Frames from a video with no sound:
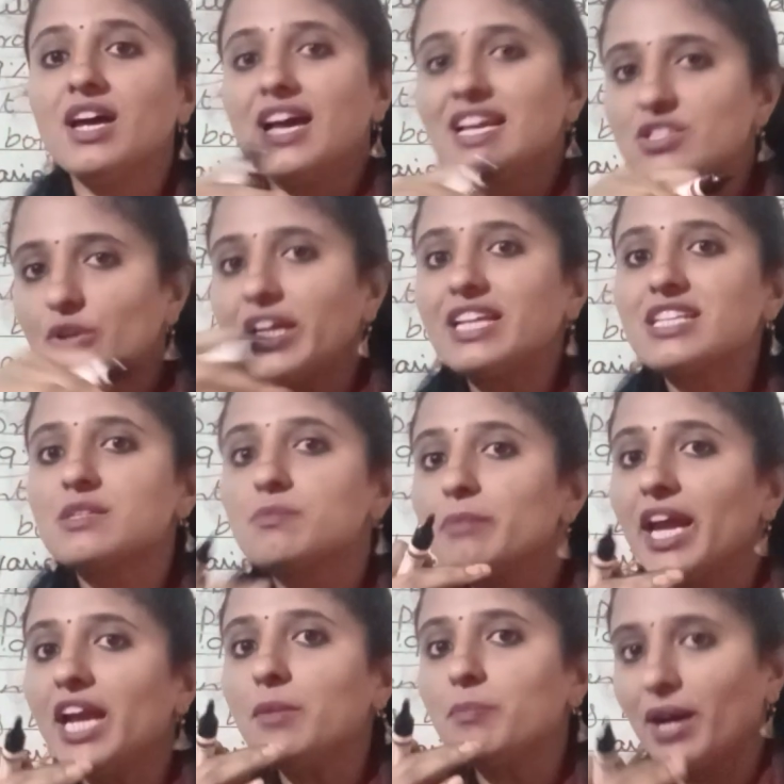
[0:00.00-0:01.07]
So it is
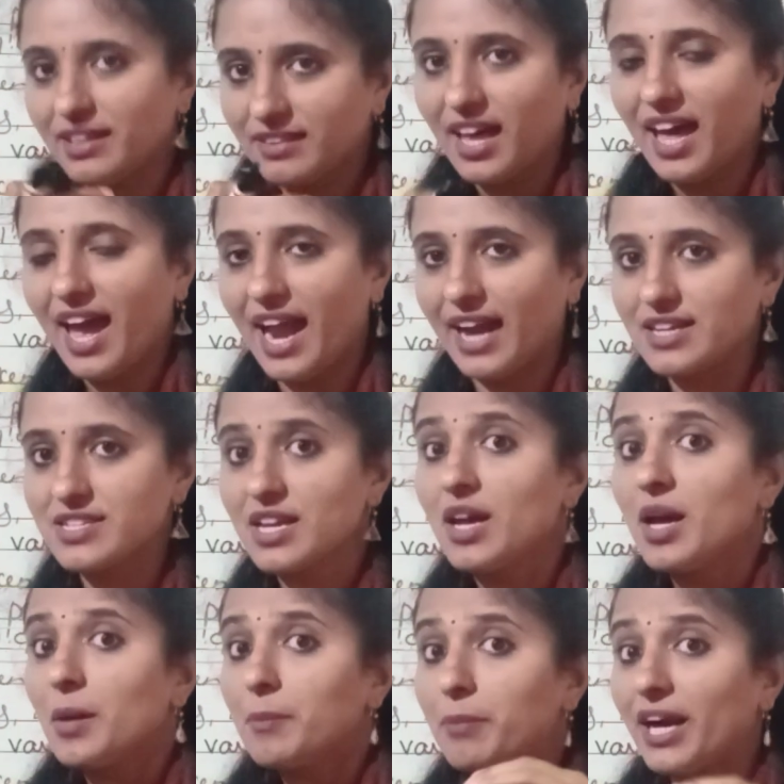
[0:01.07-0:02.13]
made by the hands,
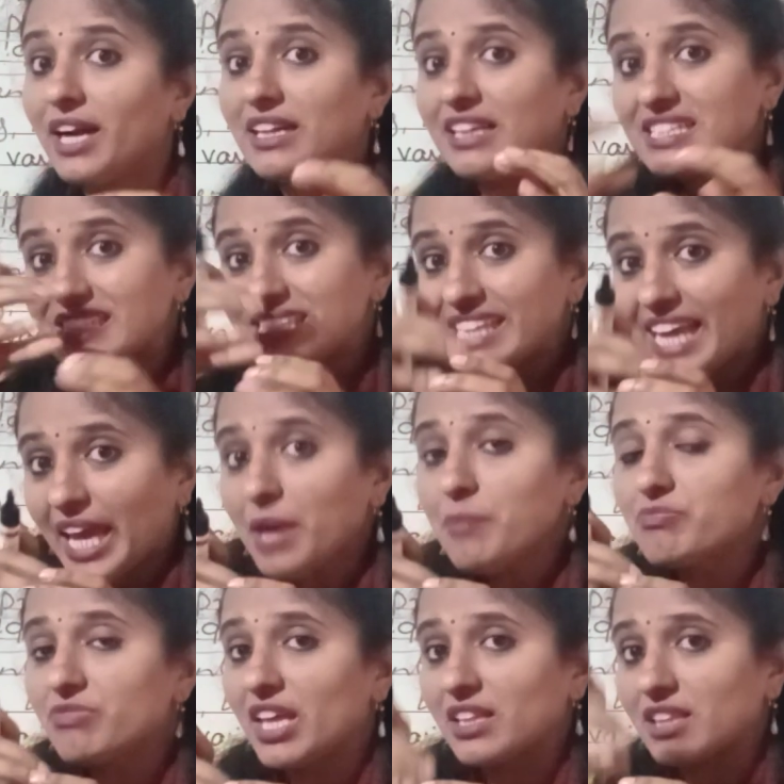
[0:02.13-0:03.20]
but the same
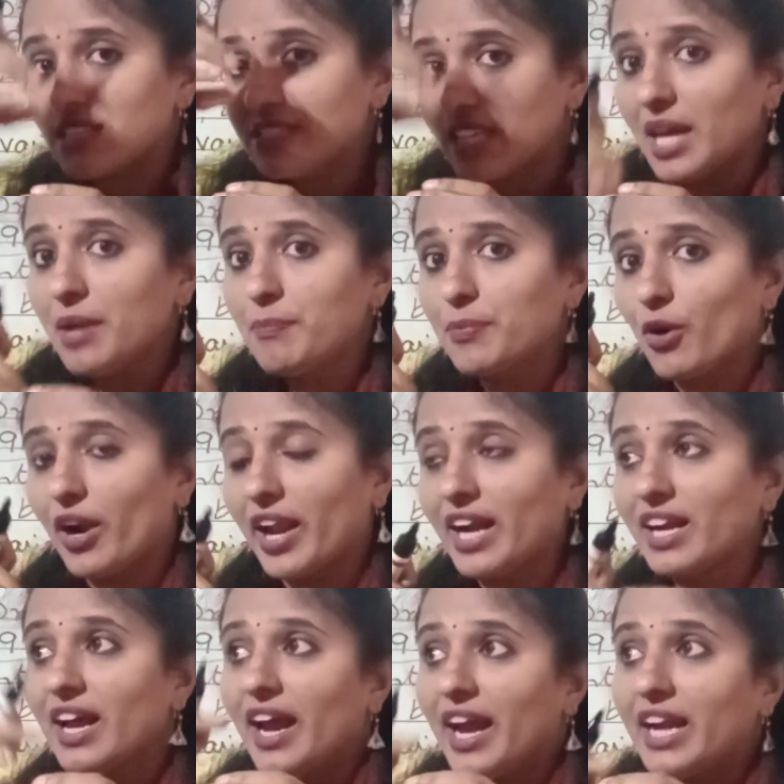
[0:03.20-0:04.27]
thing, the same product,
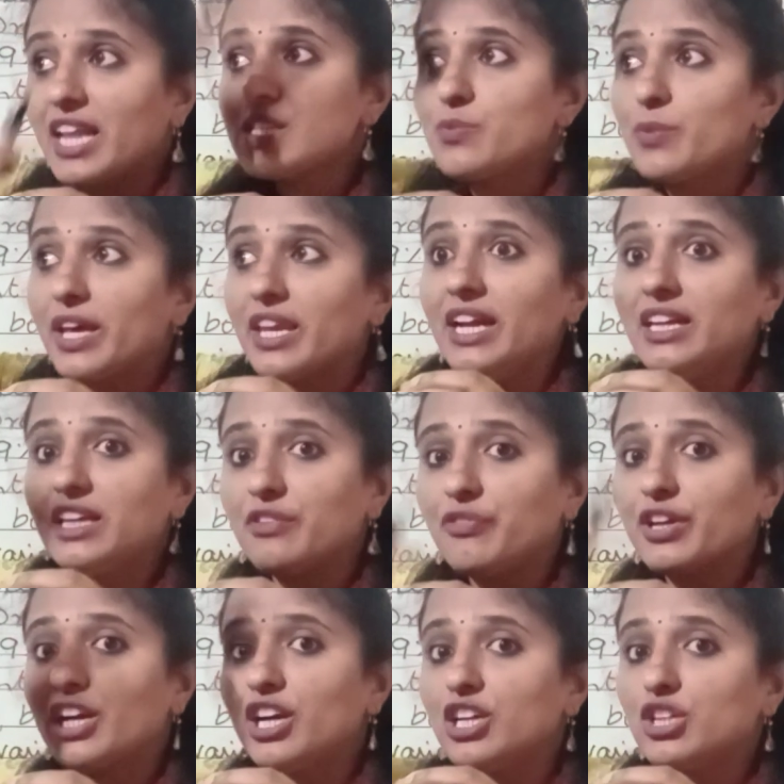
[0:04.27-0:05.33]
it is very
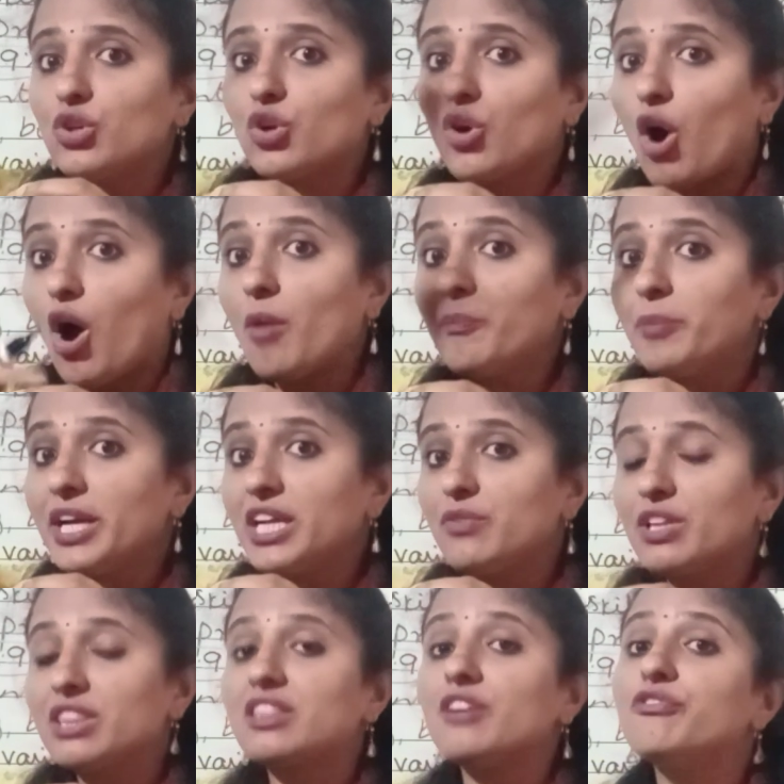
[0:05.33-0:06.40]
difficult to compete
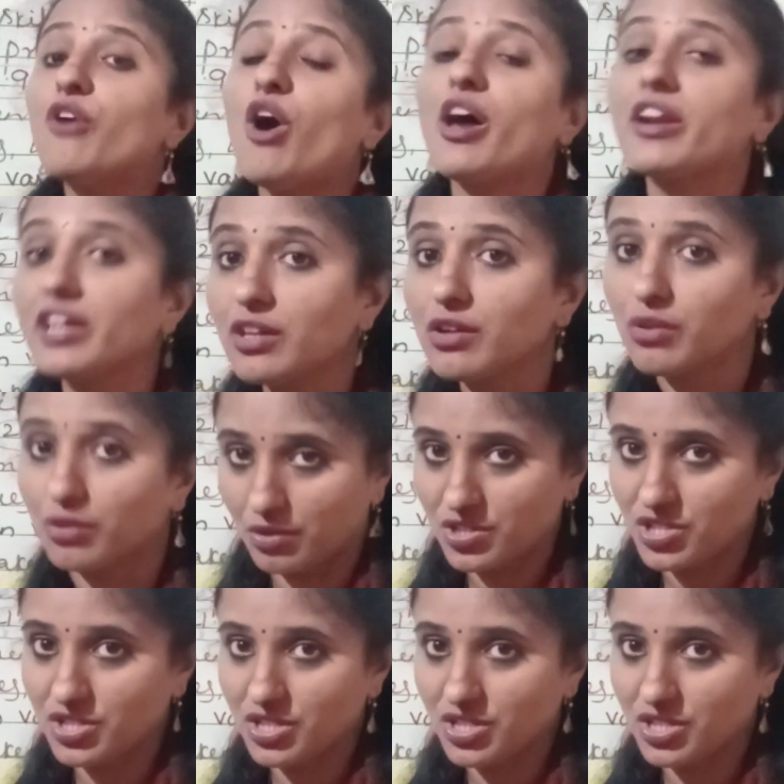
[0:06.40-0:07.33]
with the foreign goods.